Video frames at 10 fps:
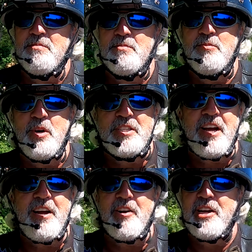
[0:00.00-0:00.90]

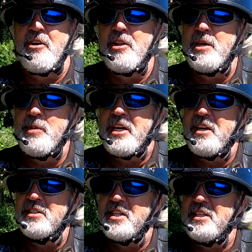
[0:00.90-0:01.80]
retiring early
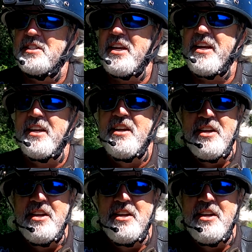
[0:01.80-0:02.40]
because they say